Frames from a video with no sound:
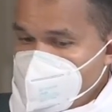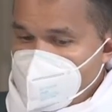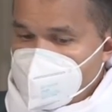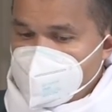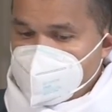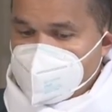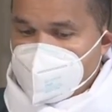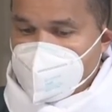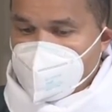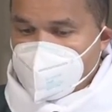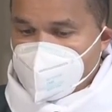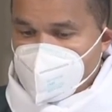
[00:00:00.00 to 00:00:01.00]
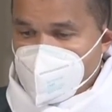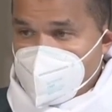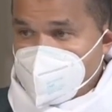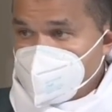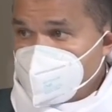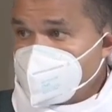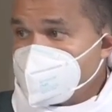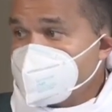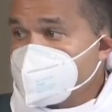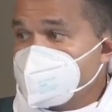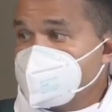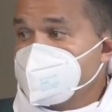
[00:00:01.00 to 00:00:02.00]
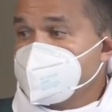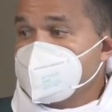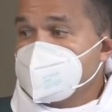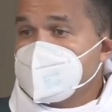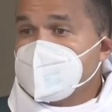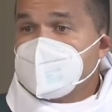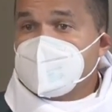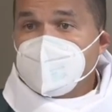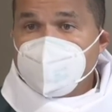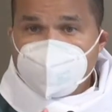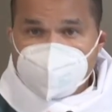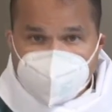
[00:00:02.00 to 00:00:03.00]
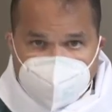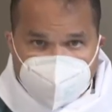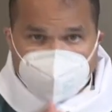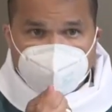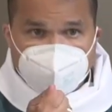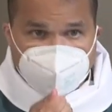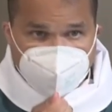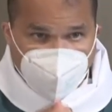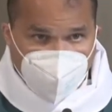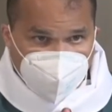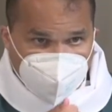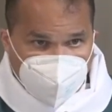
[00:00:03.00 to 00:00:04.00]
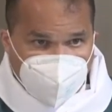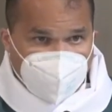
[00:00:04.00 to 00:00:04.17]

the prayer of the one who teaches us all along